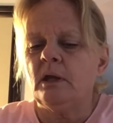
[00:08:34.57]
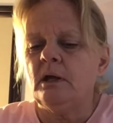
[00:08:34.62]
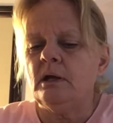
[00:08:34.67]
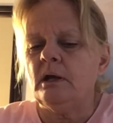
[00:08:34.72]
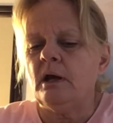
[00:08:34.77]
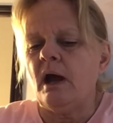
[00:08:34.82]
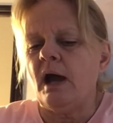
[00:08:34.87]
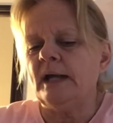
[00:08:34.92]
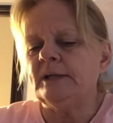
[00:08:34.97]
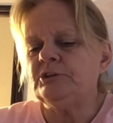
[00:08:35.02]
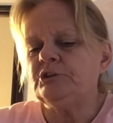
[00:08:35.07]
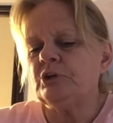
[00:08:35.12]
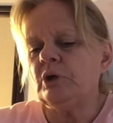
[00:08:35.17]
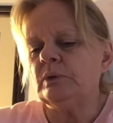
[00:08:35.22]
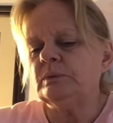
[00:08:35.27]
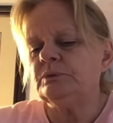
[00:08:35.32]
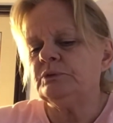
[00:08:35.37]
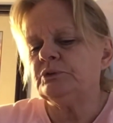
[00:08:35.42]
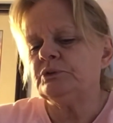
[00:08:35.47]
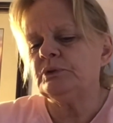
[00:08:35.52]
I
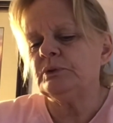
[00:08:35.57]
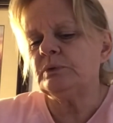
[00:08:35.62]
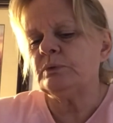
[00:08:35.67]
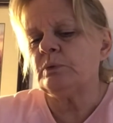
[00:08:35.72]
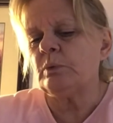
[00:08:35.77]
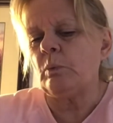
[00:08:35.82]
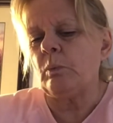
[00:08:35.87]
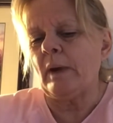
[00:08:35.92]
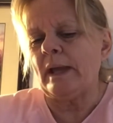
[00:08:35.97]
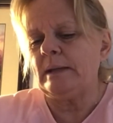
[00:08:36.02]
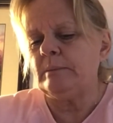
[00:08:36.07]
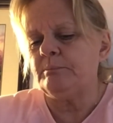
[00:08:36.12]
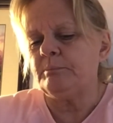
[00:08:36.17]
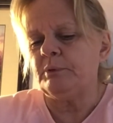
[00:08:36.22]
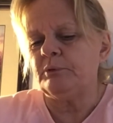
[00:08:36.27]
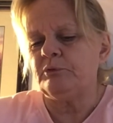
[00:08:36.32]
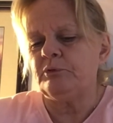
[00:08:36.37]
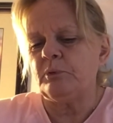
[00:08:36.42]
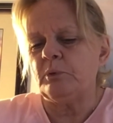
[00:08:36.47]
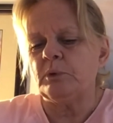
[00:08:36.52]
don't do the weight
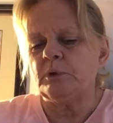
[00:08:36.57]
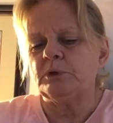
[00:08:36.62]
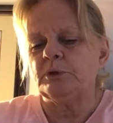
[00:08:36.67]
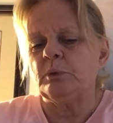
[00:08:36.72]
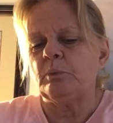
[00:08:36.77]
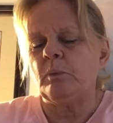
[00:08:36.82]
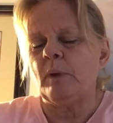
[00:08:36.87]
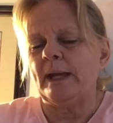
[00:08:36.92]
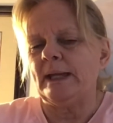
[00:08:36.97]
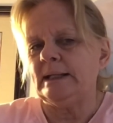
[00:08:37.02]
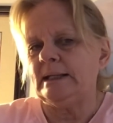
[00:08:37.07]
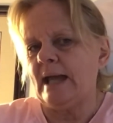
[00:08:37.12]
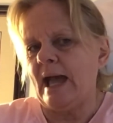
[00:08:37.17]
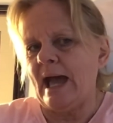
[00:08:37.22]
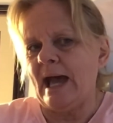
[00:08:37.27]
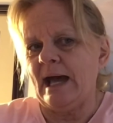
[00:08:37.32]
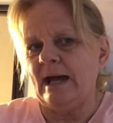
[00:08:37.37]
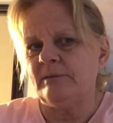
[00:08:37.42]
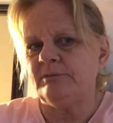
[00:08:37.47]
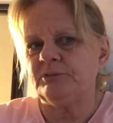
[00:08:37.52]
before and the weight
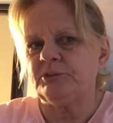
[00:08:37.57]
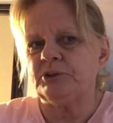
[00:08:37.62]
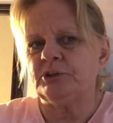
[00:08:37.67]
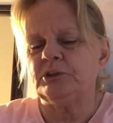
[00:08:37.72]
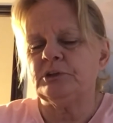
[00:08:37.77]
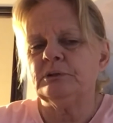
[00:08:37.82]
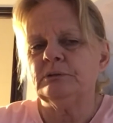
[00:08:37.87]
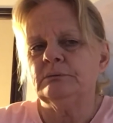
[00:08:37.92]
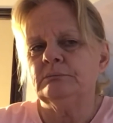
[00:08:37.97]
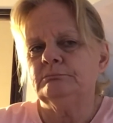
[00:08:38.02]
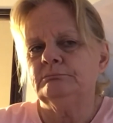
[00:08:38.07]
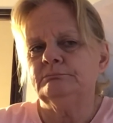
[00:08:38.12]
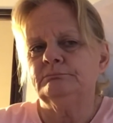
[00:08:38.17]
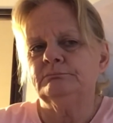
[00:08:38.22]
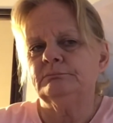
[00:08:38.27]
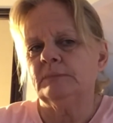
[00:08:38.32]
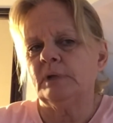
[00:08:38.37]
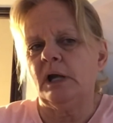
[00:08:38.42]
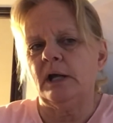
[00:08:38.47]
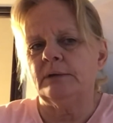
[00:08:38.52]
after.
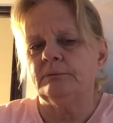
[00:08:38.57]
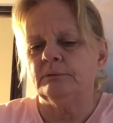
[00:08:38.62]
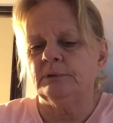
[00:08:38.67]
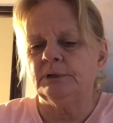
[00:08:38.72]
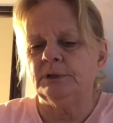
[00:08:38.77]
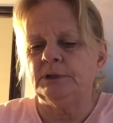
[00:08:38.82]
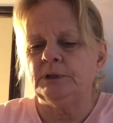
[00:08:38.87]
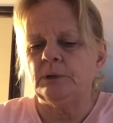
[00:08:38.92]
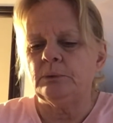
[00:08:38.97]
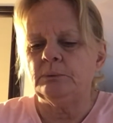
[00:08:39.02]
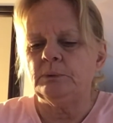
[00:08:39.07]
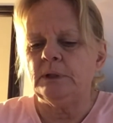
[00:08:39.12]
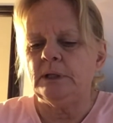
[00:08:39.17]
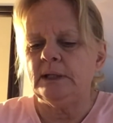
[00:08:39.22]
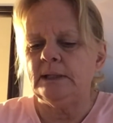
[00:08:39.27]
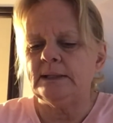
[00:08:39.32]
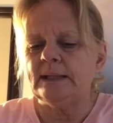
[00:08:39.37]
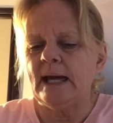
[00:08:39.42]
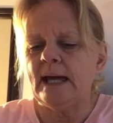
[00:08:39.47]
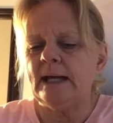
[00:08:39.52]
I really don't
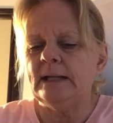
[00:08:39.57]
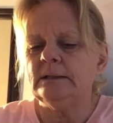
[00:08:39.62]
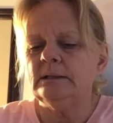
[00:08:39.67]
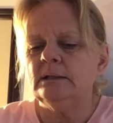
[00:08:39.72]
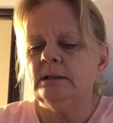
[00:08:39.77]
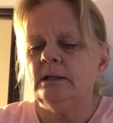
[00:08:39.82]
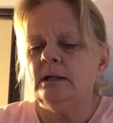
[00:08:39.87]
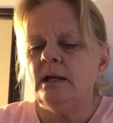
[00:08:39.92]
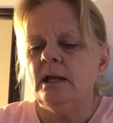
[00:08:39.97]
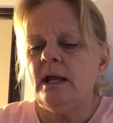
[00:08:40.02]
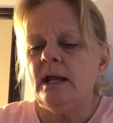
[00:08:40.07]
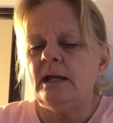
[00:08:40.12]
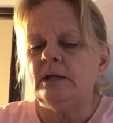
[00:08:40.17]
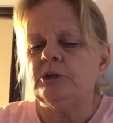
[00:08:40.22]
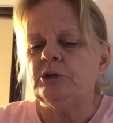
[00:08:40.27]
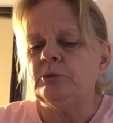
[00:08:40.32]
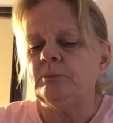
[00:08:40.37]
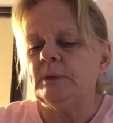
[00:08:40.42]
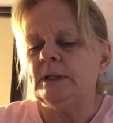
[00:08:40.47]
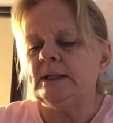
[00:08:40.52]
need that.
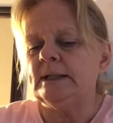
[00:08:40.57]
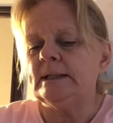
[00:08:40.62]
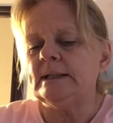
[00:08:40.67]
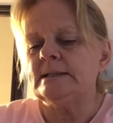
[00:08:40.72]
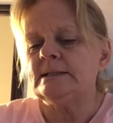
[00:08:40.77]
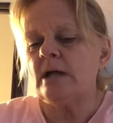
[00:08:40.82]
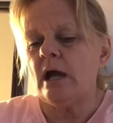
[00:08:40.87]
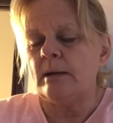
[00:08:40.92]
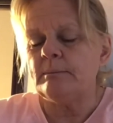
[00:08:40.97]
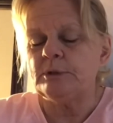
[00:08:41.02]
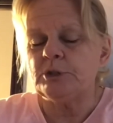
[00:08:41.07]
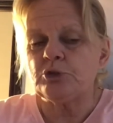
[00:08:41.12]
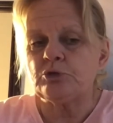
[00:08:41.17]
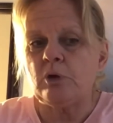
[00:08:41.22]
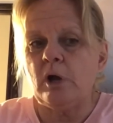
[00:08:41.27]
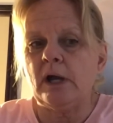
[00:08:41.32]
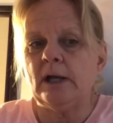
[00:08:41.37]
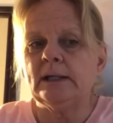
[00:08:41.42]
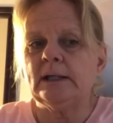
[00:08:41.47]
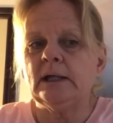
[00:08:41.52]
Humidity, time of
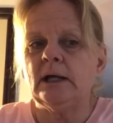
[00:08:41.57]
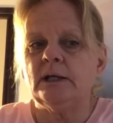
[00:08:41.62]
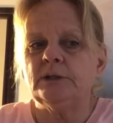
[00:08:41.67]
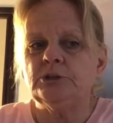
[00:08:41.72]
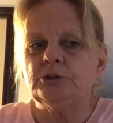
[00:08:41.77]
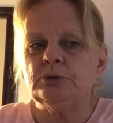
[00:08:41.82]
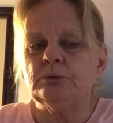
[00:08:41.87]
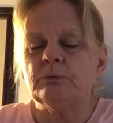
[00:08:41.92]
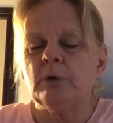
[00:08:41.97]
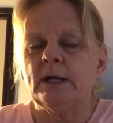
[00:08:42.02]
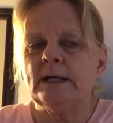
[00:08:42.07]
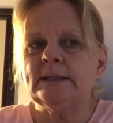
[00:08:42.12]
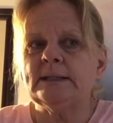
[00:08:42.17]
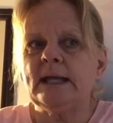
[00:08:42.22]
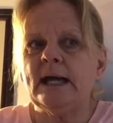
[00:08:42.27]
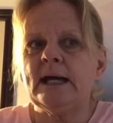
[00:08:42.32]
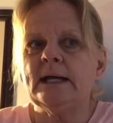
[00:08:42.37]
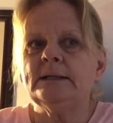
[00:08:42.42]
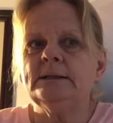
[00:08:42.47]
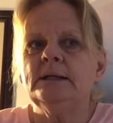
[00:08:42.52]
drying, I do write
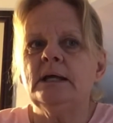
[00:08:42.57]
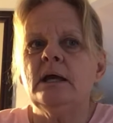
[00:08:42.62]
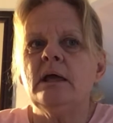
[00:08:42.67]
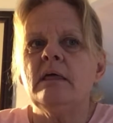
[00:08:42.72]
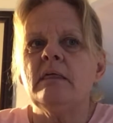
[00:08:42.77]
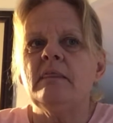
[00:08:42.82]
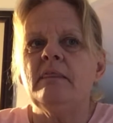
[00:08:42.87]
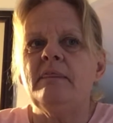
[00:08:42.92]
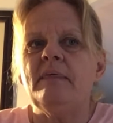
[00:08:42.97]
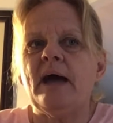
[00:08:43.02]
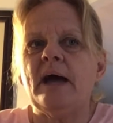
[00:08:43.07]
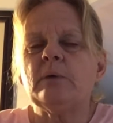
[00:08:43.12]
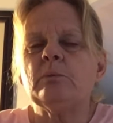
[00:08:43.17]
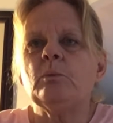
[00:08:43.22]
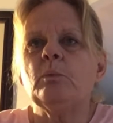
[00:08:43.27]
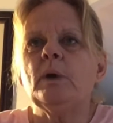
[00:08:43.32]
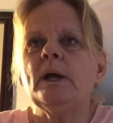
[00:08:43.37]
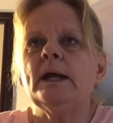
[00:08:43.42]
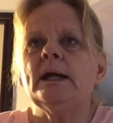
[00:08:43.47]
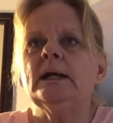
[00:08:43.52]
that. That
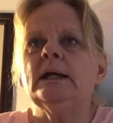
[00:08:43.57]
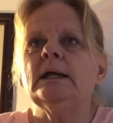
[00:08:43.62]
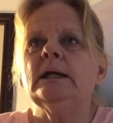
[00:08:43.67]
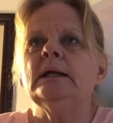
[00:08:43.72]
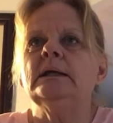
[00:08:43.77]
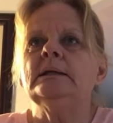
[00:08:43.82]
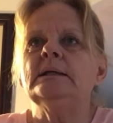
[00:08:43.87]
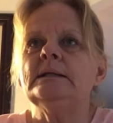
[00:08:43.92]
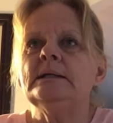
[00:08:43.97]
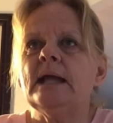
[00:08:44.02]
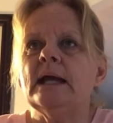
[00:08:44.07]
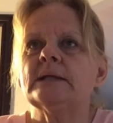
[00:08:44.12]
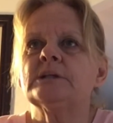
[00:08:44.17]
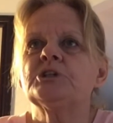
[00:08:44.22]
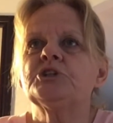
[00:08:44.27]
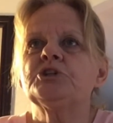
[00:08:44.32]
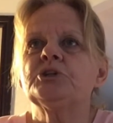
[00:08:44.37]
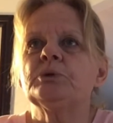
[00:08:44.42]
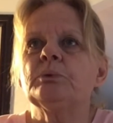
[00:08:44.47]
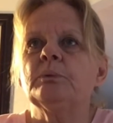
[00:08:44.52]
way,
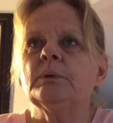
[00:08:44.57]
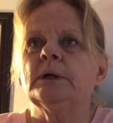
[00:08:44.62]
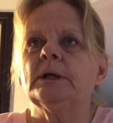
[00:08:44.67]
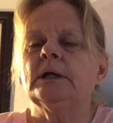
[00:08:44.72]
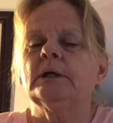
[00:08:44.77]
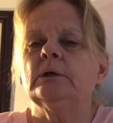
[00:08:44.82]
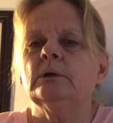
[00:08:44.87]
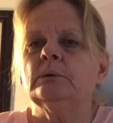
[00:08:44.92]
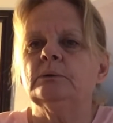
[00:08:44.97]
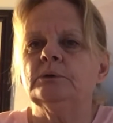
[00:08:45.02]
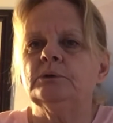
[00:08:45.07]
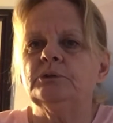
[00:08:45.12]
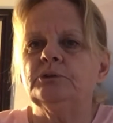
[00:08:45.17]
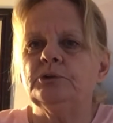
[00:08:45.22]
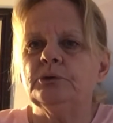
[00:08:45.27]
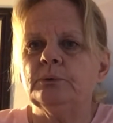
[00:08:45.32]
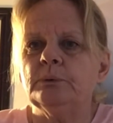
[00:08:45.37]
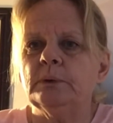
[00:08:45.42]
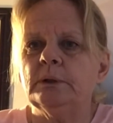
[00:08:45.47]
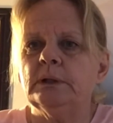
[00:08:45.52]
next year when I go to
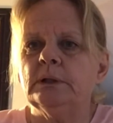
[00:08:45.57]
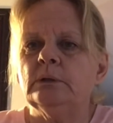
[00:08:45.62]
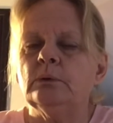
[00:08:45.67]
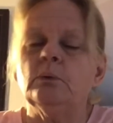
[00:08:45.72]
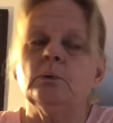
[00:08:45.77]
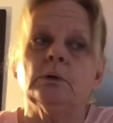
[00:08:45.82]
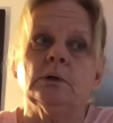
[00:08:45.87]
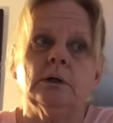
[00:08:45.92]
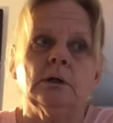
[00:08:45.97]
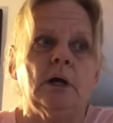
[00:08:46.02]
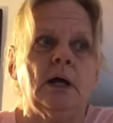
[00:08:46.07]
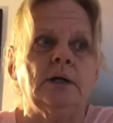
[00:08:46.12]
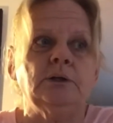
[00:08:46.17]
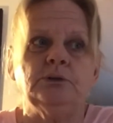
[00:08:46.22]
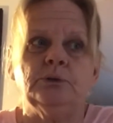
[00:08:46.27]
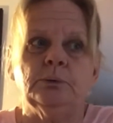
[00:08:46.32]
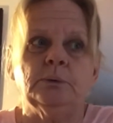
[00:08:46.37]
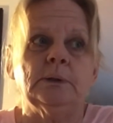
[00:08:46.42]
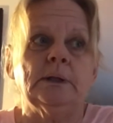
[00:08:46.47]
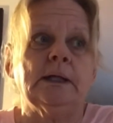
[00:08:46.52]
do it, or I
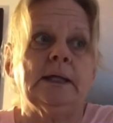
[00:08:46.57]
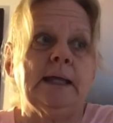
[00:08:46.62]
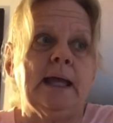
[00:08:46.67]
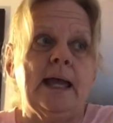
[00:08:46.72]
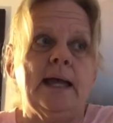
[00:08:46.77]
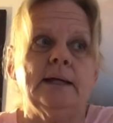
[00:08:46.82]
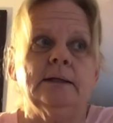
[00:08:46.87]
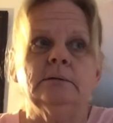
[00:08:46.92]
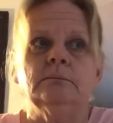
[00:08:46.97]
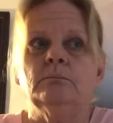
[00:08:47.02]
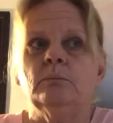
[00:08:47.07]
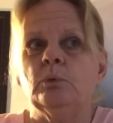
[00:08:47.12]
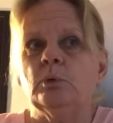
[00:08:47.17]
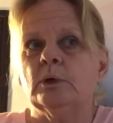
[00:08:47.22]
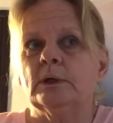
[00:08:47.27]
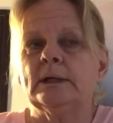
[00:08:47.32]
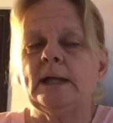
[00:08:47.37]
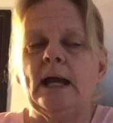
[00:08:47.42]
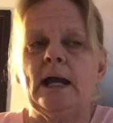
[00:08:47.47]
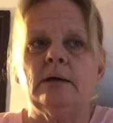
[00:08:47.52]
do it again, more
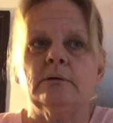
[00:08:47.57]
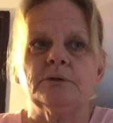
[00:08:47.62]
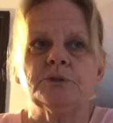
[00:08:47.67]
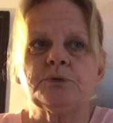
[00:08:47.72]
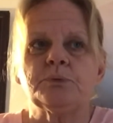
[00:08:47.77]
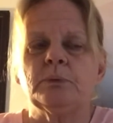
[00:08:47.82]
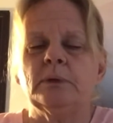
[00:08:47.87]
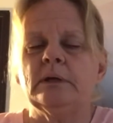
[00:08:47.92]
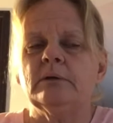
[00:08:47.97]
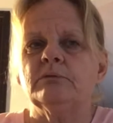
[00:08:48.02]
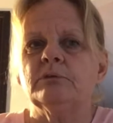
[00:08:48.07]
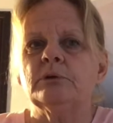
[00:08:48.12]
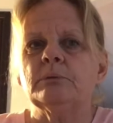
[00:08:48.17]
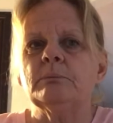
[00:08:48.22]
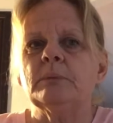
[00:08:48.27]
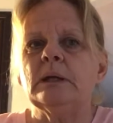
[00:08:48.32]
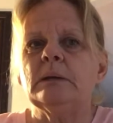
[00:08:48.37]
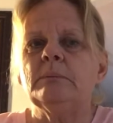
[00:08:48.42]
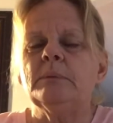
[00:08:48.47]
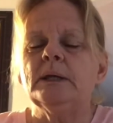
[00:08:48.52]
carrots, whatever it
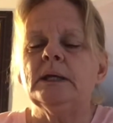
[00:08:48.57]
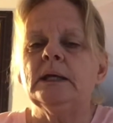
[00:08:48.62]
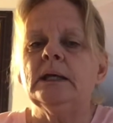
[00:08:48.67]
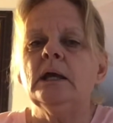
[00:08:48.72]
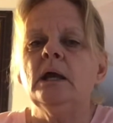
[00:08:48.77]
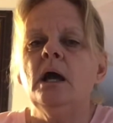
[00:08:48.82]
may be,